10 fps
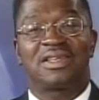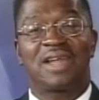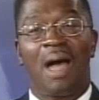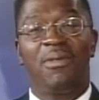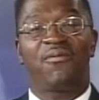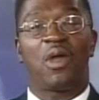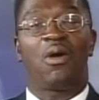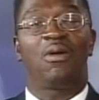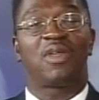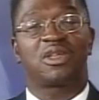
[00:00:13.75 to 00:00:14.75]
Stop me if
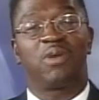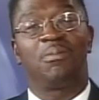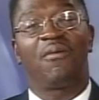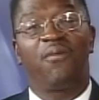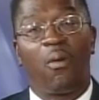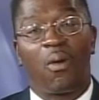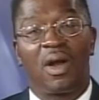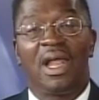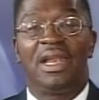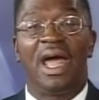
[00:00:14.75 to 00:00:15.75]
you heard this one
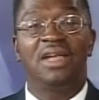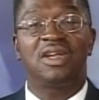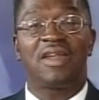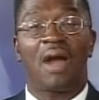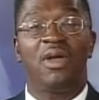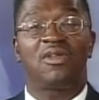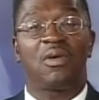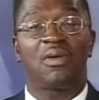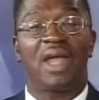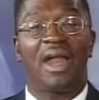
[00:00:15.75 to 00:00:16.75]
before. Legendary
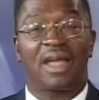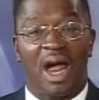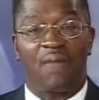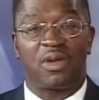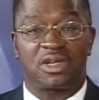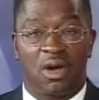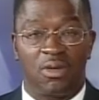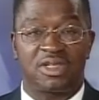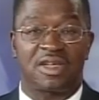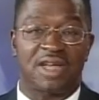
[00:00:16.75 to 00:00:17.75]
Duneland Conference
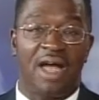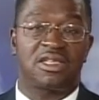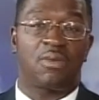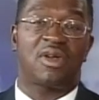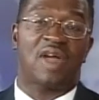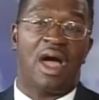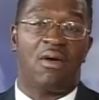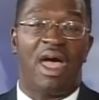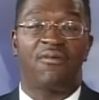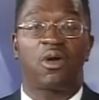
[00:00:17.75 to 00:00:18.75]
coach decides to
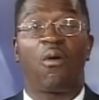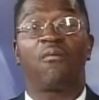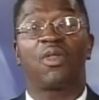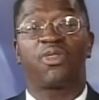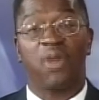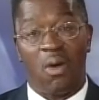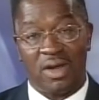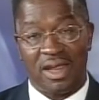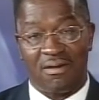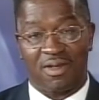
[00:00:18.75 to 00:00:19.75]
retire after over
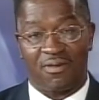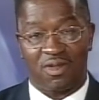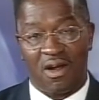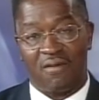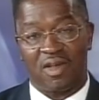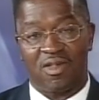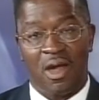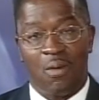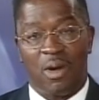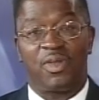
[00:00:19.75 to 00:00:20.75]
30 years of
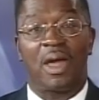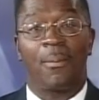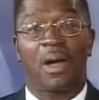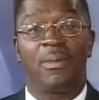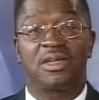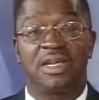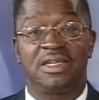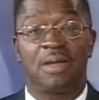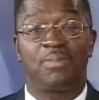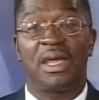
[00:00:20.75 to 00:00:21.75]
service, with the upcoming
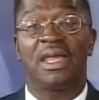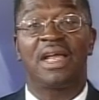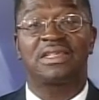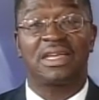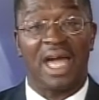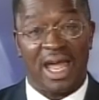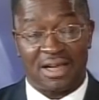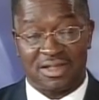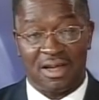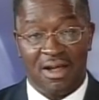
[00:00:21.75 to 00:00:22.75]
season being his
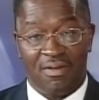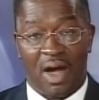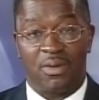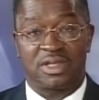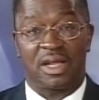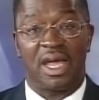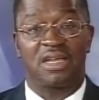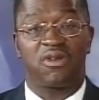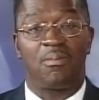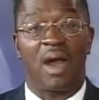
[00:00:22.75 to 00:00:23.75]
last. That was the
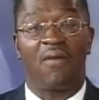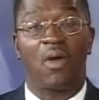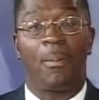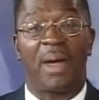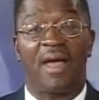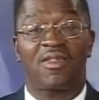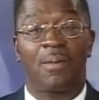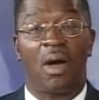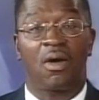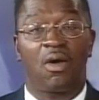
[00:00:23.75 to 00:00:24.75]
case for Maryville
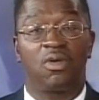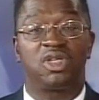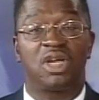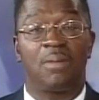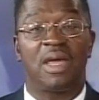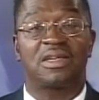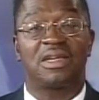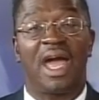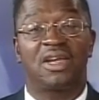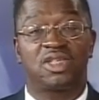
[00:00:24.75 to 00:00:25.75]
basketball coach Jim
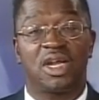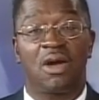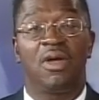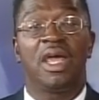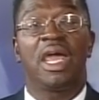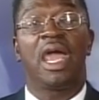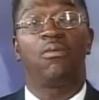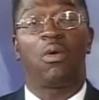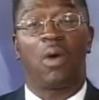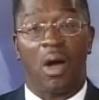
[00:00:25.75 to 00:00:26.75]
East last year.
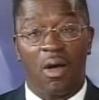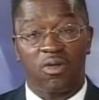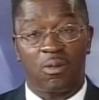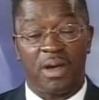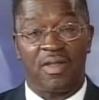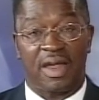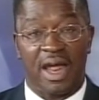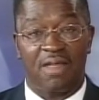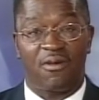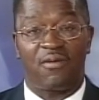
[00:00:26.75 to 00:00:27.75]
It will also be the
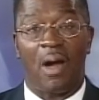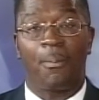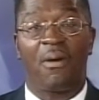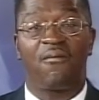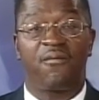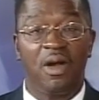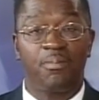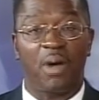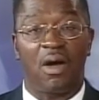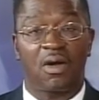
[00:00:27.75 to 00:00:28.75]
case for Valpo
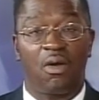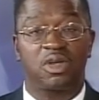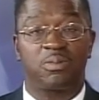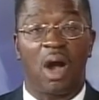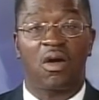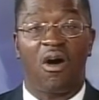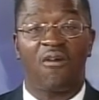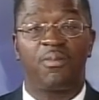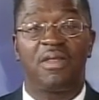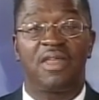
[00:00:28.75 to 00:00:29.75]
football coach Mark
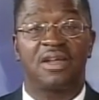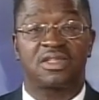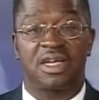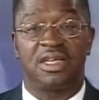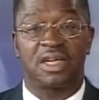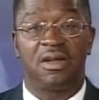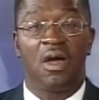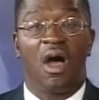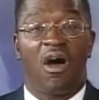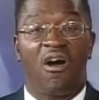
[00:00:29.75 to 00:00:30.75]
Hoffman this season.
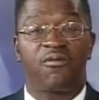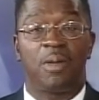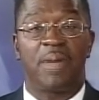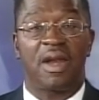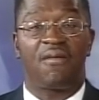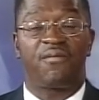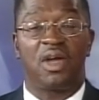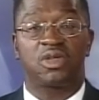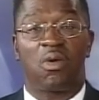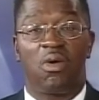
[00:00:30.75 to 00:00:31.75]
Hoffman made it
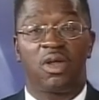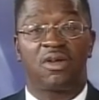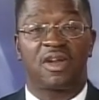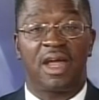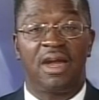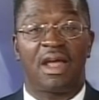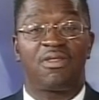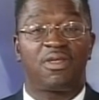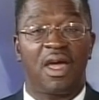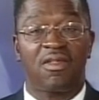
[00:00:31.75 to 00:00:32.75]
official earlier today
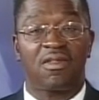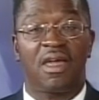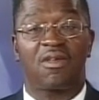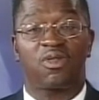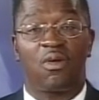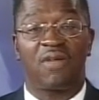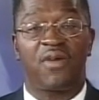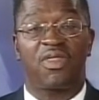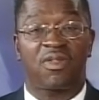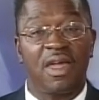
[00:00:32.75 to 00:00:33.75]
that this, his
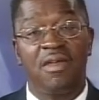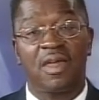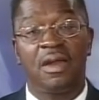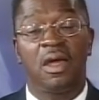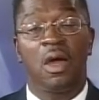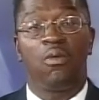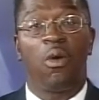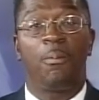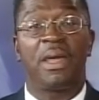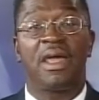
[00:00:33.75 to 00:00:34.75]
35th season,
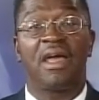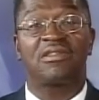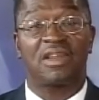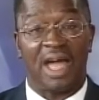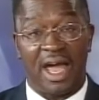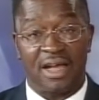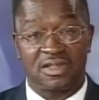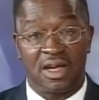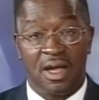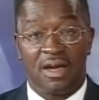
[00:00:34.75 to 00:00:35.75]
will be his
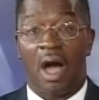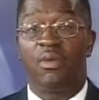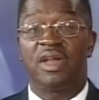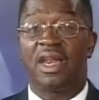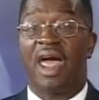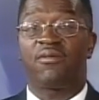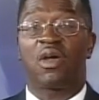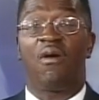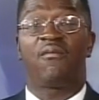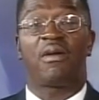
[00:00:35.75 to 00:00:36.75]
last. Now, we didn't
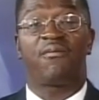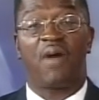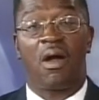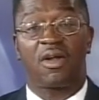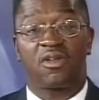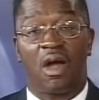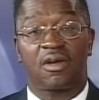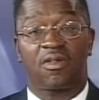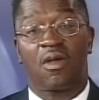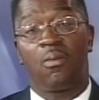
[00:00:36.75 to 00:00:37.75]
have to go very far to
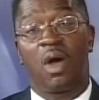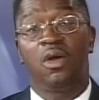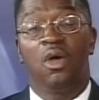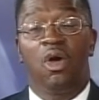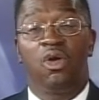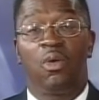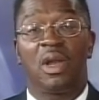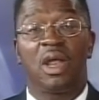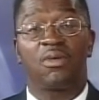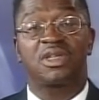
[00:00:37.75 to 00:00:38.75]
talk to someone who
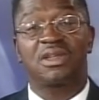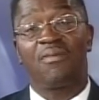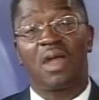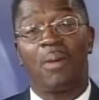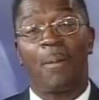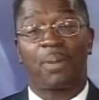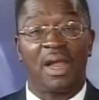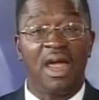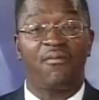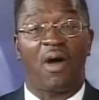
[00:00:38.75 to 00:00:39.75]
knew a little something about
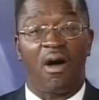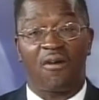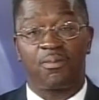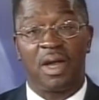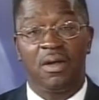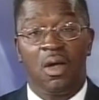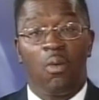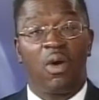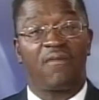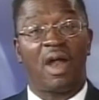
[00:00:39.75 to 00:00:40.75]
playing for Hoffman.
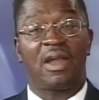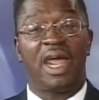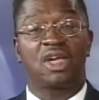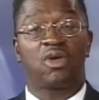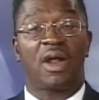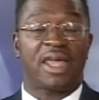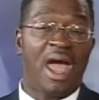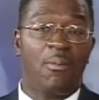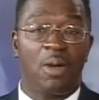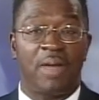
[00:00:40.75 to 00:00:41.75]
One of our Lakeshore
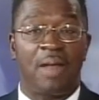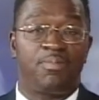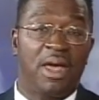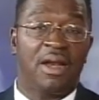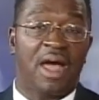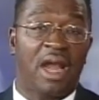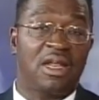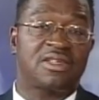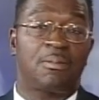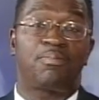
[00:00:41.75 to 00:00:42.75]
cameramen, Ben
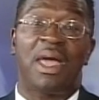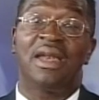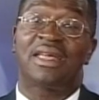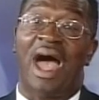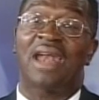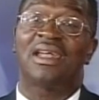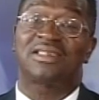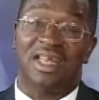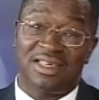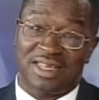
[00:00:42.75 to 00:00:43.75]

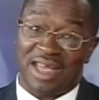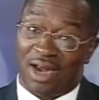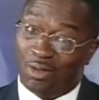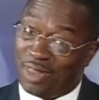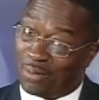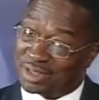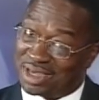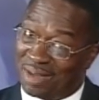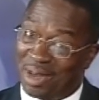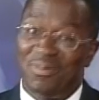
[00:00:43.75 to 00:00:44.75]
Kolodzinski, I knew that
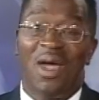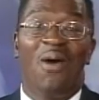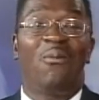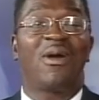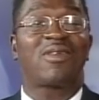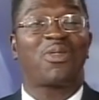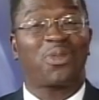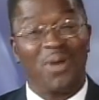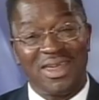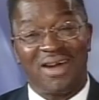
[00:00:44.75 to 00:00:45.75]
was coming, was a
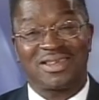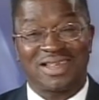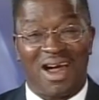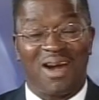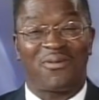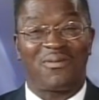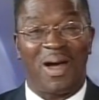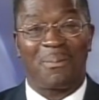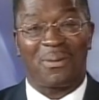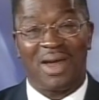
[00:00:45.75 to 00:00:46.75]
3-year starter for
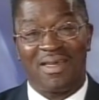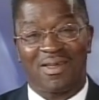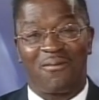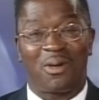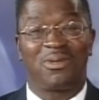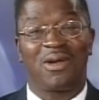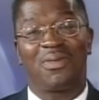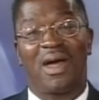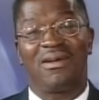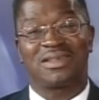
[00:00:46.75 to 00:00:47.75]
Valparaiso from
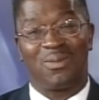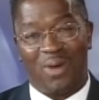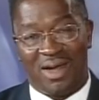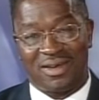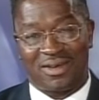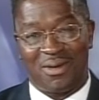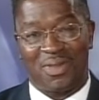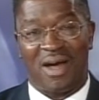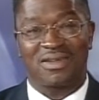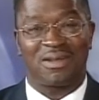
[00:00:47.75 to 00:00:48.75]
2001 to
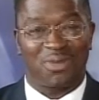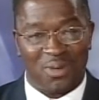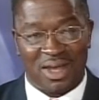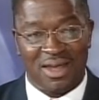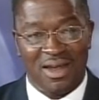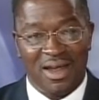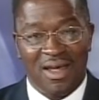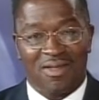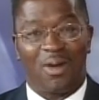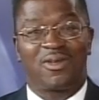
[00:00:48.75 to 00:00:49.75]
2003.
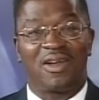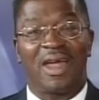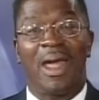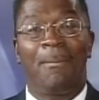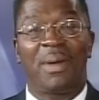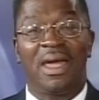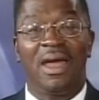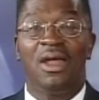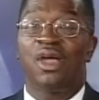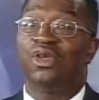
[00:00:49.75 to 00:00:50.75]
So today,
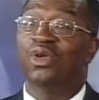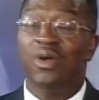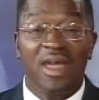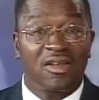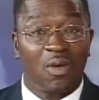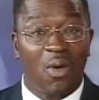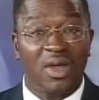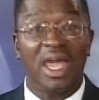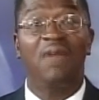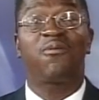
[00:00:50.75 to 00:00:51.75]
Ben, you get to
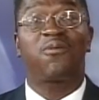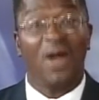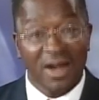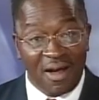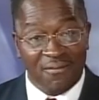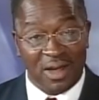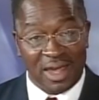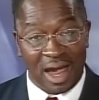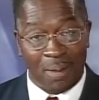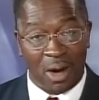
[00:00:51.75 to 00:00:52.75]
work in front of
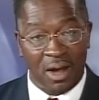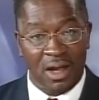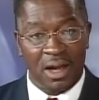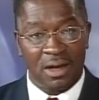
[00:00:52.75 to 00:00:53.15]
the camera.